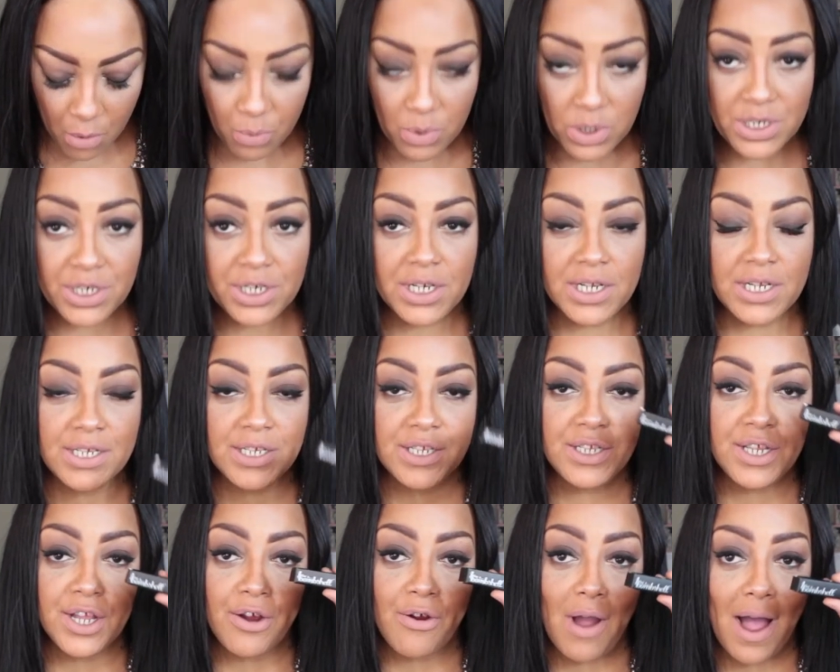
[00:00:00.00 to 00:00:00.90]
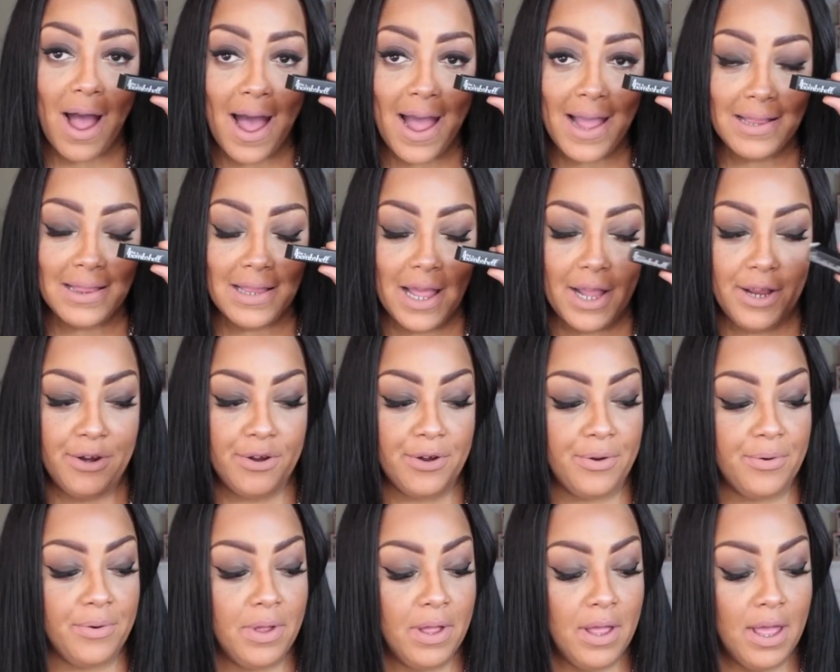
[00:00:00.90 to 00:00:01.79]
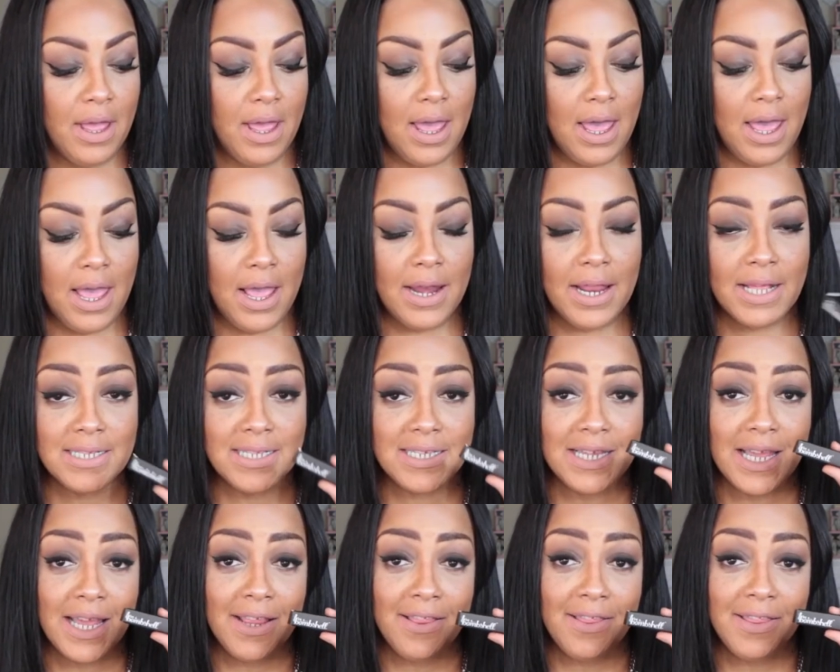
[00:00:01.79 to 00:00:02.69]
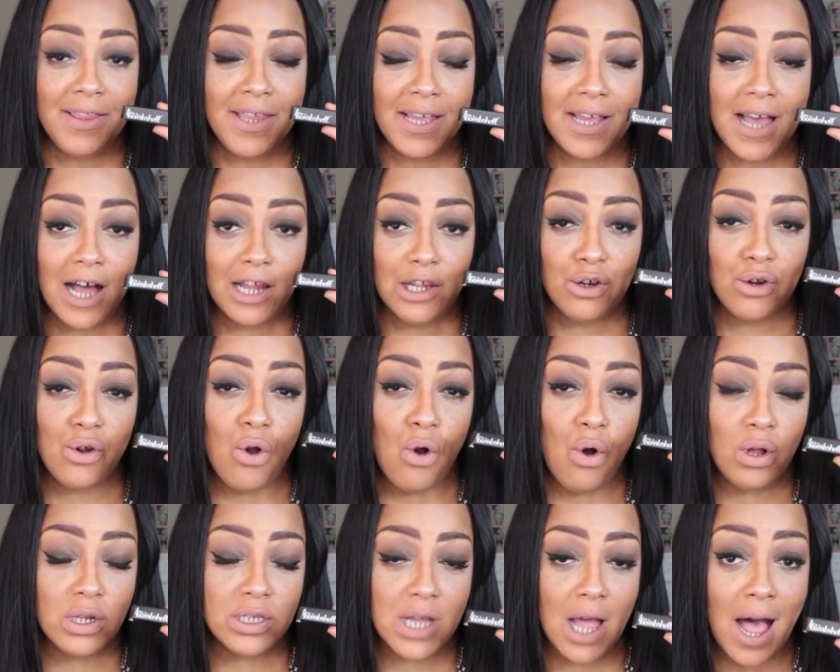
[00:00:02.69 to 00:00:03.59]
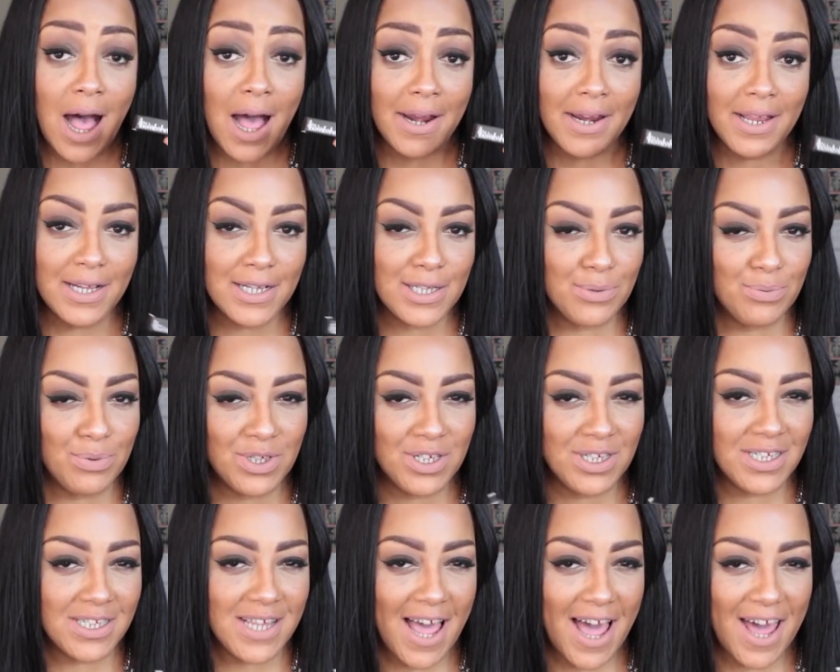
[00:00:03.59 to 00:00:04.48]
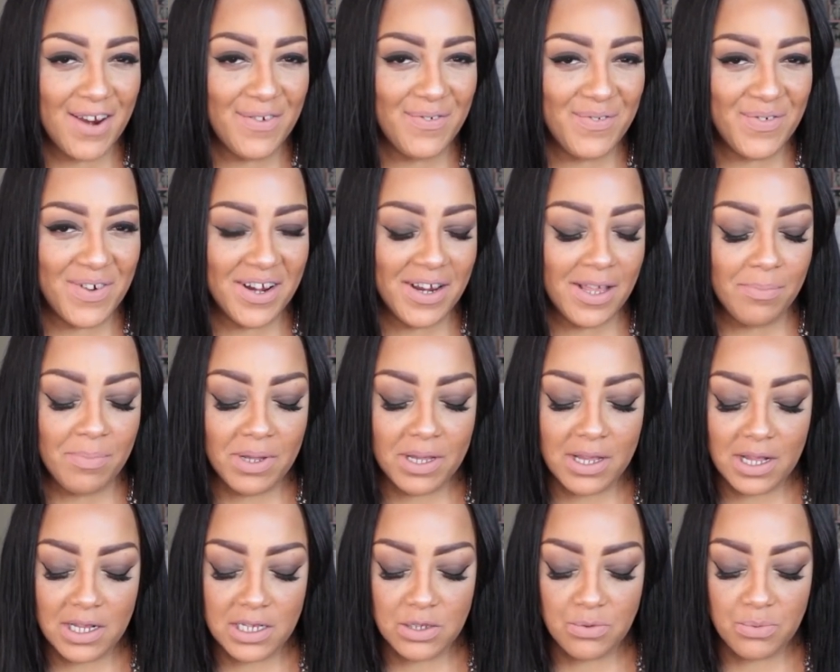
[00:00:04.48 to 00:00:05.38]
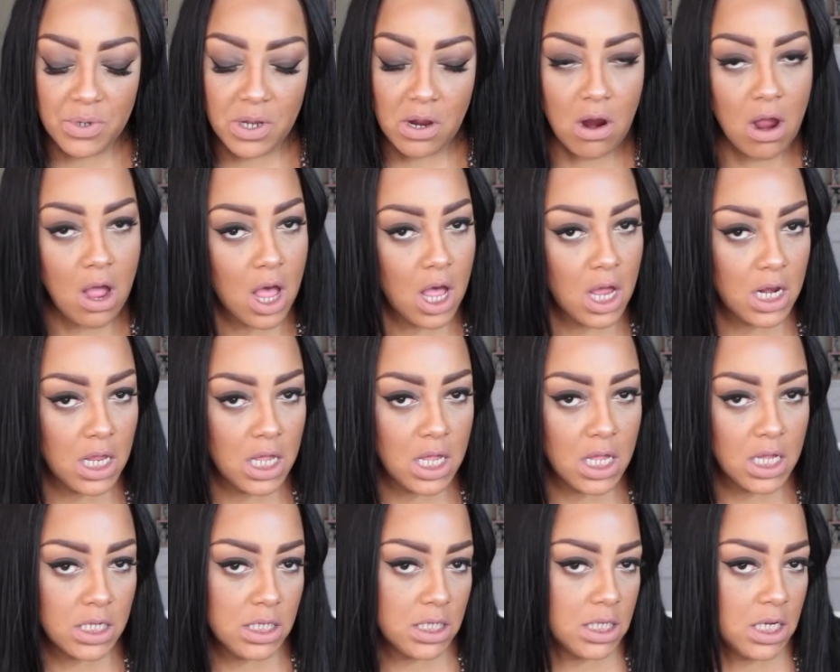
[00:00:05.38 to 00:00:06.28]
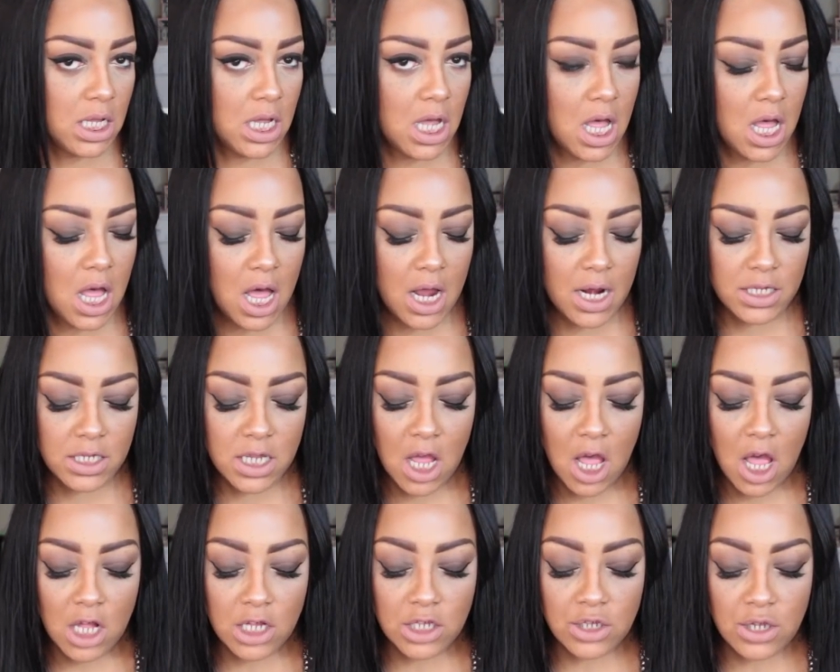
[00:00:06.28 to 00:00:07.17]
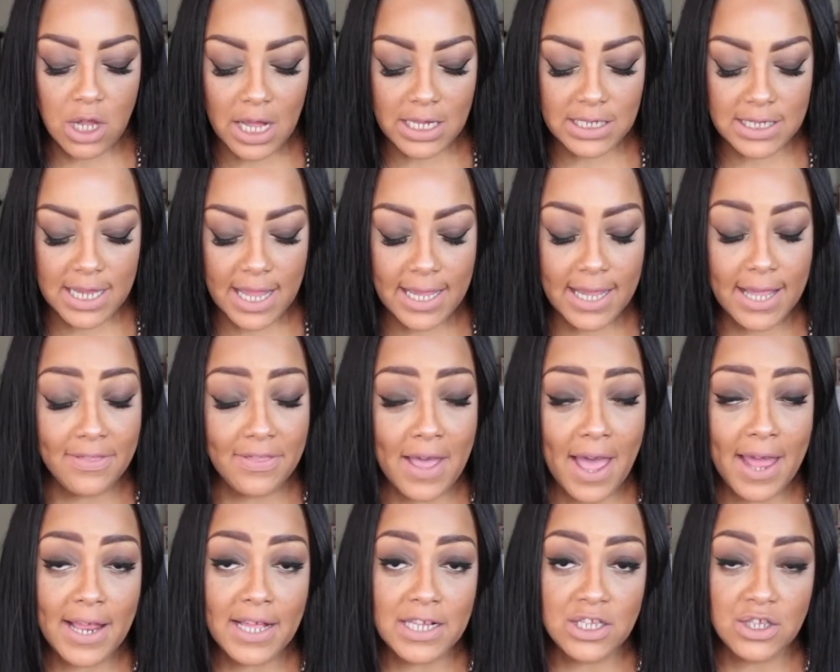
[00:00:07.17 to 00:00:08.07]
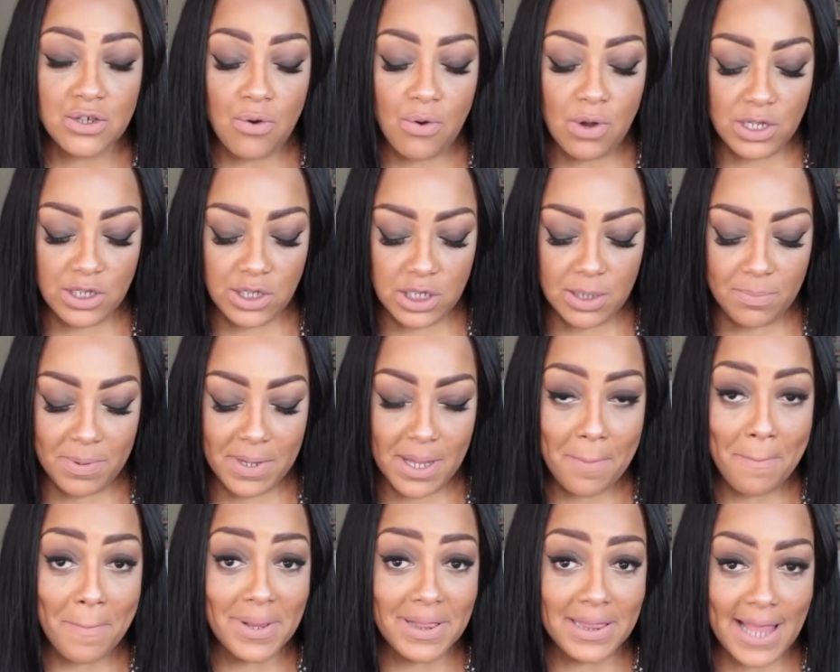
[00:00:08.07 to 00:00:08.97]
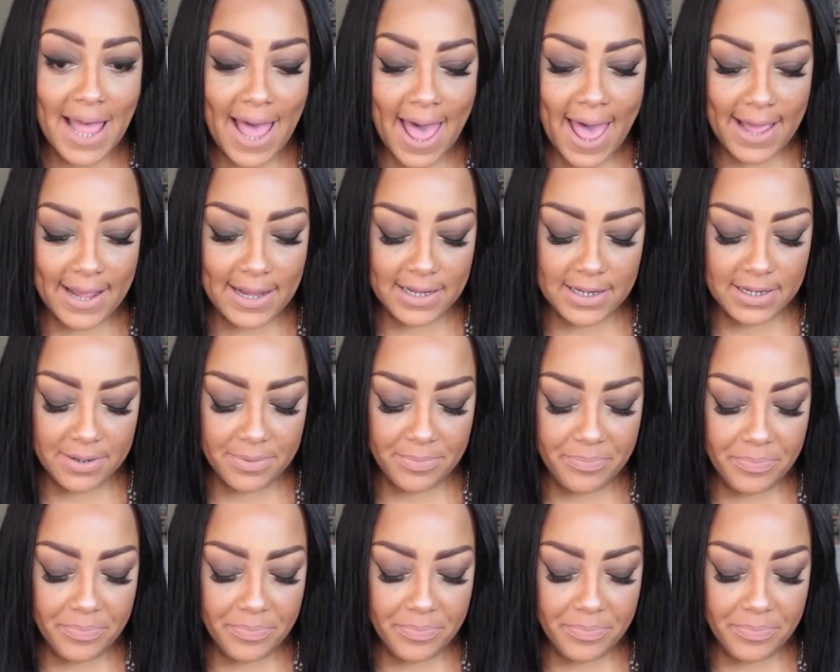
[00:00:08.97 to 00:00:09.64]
which is their eyeliner. And it's in the color called Onyx, which is kind of funny because we are Onyx, so they got Onyx. So I take it that it's going to be black.